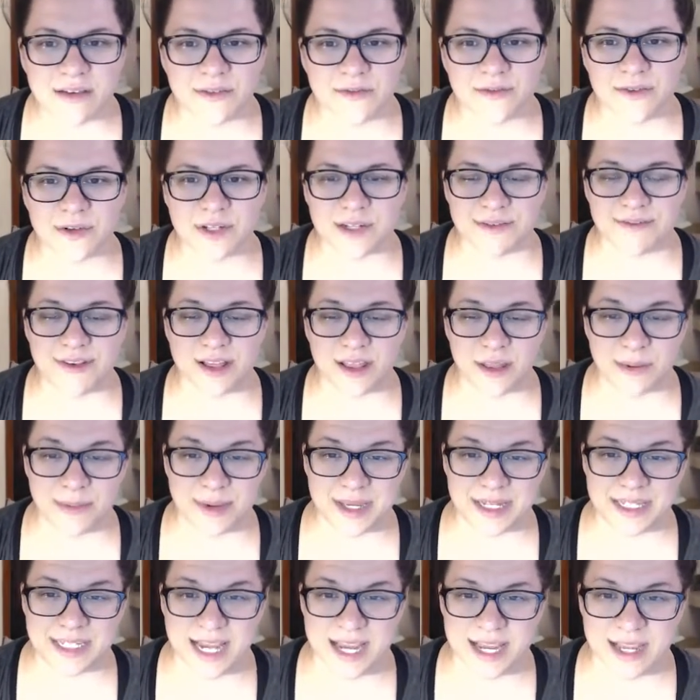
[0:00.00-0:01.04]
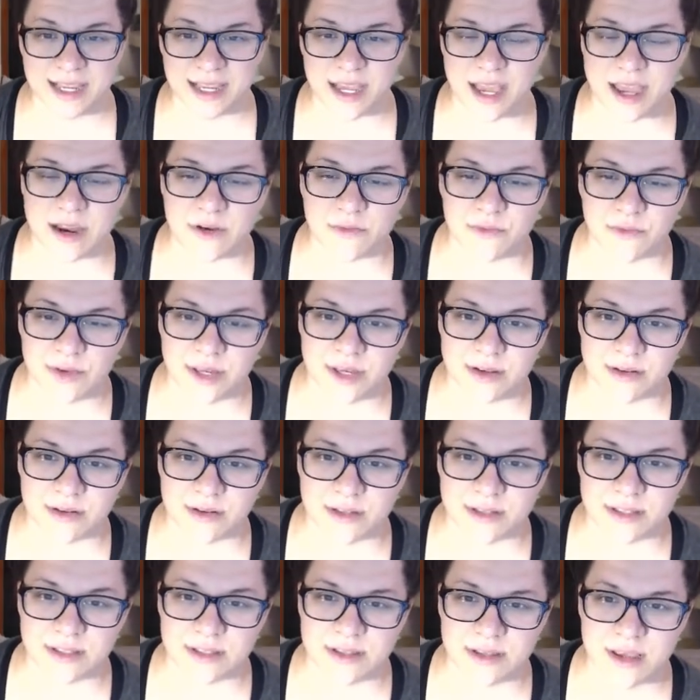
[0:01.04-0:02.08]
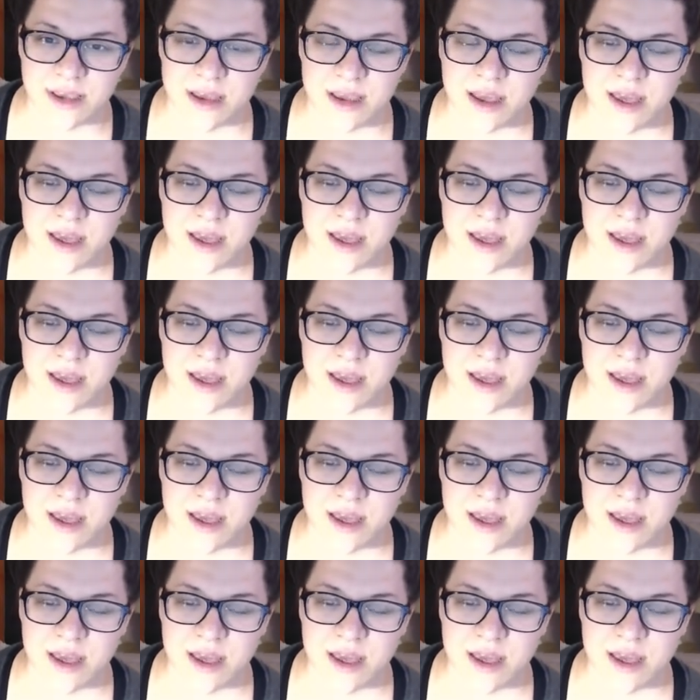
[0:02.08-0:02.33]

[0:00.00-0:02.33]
for developing tank, and reels